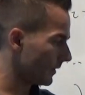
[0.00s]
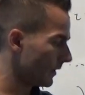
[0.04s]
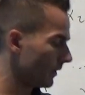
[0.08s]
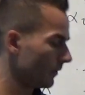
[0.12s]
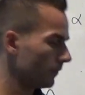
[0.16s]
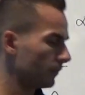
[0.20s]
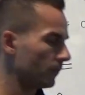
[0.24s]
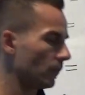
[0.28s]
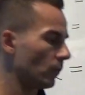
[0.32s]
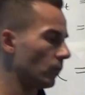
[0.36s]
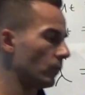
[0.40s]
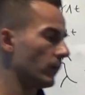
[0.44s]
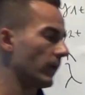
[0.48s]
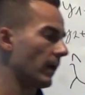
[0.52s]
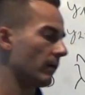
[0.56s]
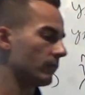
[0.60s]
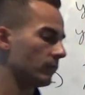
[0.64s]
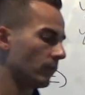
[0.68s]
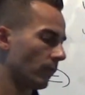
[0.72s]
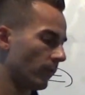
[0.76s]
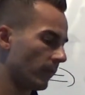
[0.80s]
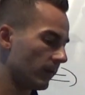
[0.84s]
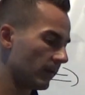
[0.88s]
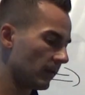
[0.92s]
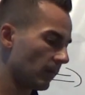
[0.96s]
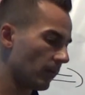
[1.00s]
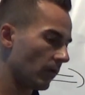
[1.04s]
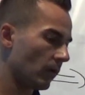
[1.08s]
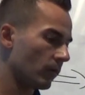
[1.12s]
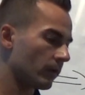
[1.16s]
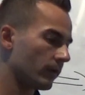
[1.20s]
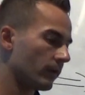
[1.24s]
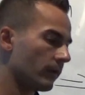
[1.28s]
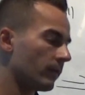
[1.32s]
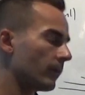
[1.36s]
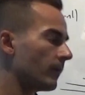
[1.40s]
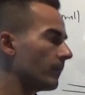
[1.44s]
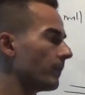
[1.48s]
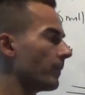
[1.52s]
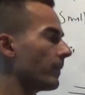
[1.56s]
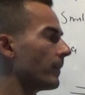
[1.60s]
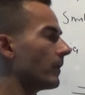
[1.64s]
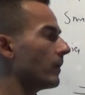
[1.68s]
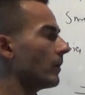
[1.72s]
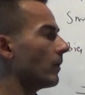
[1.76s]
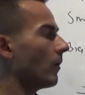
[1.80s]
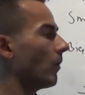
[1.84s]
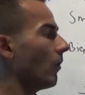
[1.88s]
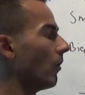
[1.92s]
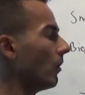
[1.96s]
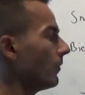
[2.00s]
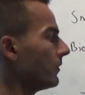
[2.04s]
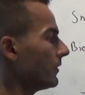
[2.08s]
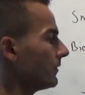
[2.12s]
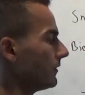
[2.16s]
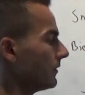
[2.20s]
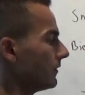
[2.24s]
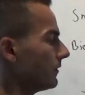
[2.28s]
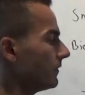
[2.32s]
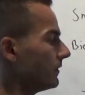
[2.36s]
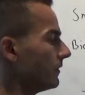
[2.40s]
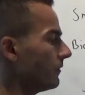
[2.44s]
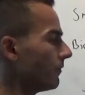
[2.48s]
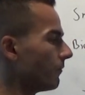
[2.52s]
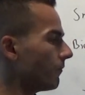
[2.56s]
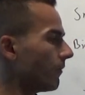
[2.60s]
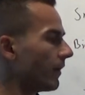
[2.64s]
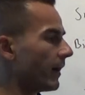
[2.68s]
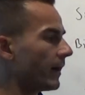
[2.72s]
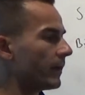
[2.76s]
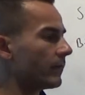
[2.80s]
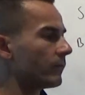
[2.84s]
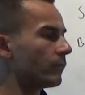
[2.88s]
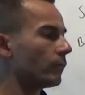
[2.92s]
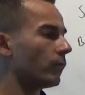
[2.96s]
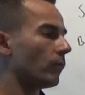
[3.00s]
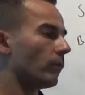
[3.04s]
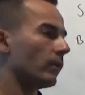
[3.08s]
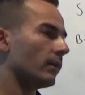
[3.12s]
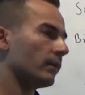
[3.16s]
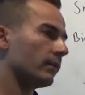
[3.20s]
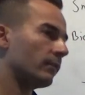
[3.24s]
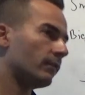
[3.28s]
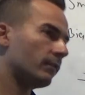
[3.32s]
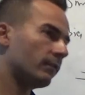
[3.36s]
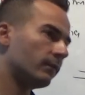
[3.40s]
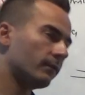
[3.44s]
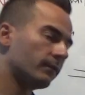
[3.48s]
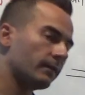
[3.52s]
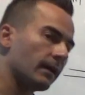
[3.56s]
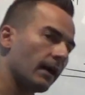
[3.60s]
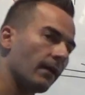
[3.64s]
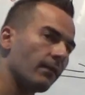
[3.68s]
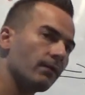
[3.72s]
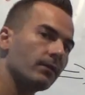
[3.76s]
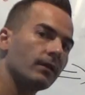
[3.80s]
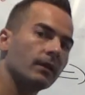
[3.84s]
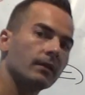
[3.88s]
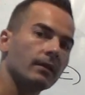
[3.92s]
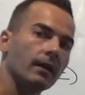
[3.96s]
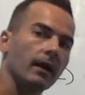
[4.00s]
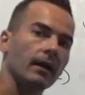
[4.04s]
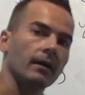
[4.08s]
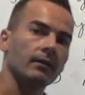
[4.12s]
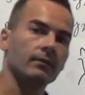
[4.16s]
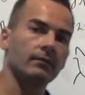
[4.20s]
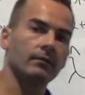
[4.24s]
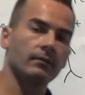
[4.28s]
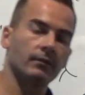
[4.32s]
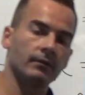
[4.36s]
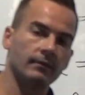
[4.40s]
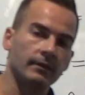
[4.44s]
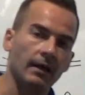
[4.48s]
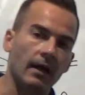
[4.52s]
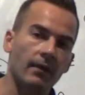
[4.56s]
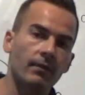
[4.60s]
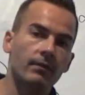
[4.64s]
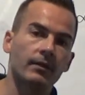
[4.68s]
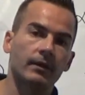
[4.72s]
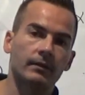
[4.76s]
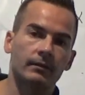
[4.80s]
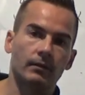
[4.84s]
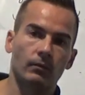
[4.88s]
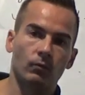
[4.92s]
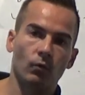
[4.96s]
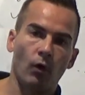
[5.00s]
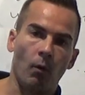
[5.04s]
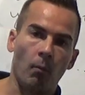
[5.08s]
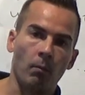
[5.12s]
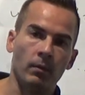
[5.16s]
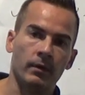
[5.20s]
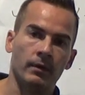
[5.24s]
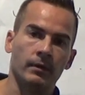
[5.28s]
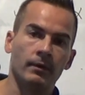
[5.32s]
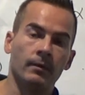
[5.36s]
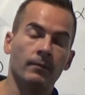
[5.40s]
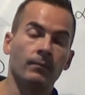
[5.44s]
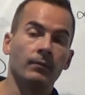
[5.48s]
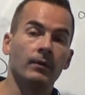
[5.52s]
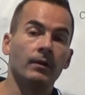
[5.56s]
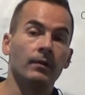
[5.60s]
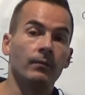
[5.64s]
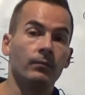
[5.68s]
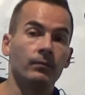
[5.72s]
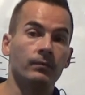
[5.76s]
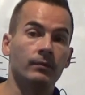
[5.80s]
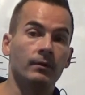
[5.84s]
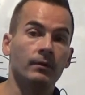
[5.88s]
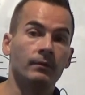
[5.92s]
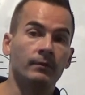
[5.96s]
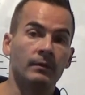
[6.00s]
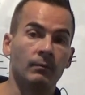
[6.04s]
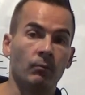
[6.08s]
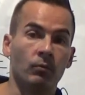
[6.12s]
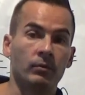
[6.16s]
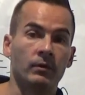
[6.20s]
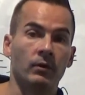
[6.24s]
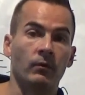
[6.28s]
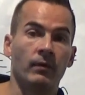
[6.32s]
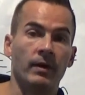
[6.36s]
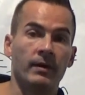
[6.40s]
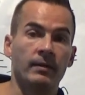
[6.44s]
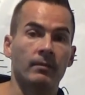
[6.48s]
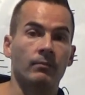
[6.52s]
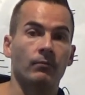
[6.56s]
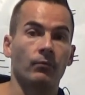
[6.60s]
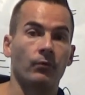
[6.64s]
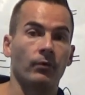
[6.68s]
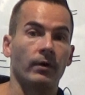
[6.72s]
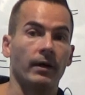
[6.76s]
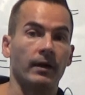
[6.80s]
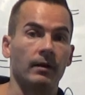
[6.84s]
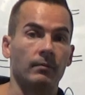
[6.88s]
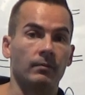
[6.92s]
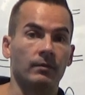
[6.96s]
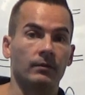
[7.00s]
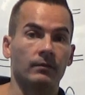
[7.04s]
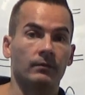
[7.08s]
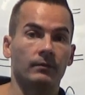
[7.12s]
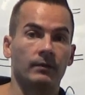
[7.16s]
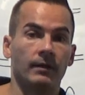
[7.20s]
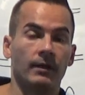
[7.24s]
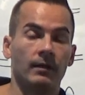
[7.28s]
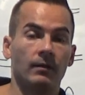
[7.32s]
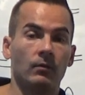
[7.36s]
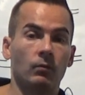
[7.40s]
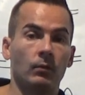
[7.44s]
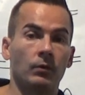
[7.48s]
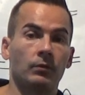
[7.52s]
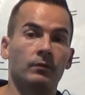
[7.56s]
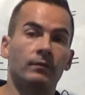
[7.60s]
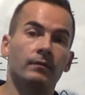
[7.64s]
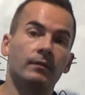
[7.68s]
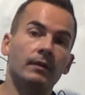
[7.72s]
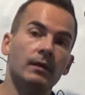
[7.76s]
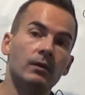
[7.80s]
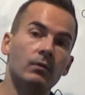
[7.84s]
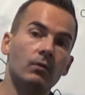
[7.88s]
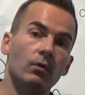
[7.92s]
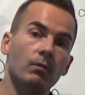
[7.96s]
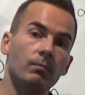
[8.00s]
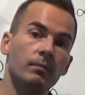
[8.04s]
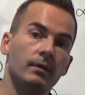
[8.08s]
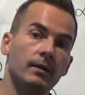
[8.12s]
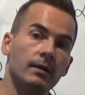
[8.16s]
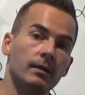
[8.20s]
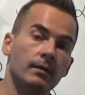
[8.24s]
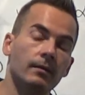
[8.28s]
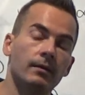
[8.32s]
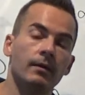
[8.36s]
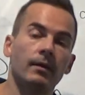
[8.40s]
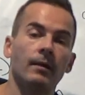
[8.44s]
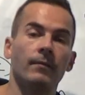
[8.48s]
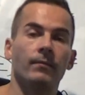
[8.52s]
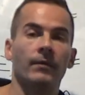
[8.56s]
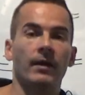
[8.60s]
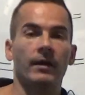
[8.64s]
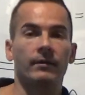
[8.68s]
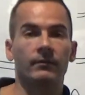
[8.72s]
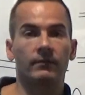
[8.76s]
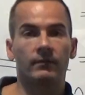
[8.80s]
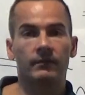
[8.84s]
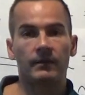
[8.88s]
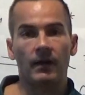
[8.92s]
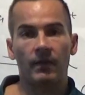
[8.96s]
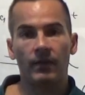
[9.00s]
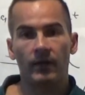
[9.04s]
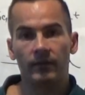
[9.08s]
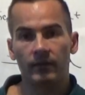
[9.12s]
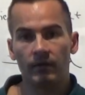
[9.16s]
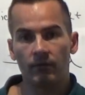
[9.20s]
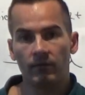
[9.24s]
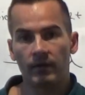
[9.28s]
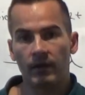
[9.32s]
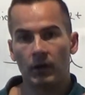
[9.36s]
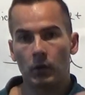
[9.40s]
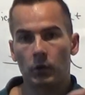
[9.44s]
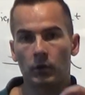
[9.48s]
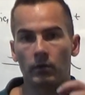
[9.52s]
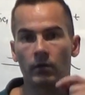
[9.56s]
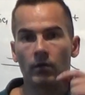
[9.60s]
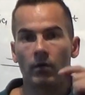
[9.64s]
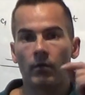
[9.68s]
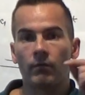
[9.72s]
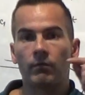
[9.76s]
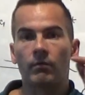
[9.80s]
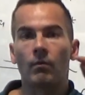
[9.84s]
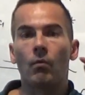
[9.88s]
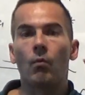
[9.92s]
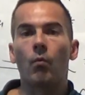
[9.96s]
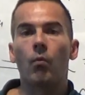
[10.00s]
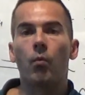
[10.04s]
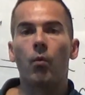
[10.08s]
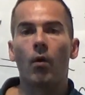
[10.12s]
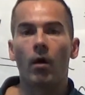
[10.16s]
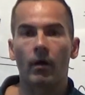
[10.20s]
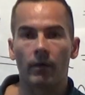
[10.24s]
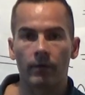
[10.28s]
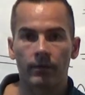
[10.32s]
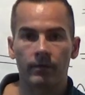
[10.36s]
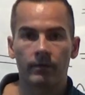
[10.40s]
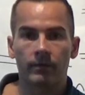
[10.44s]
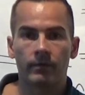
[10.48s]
So we have to think about it. All this is defined for standard normally distributed random variables, with 0 mean and standard deviation of 1.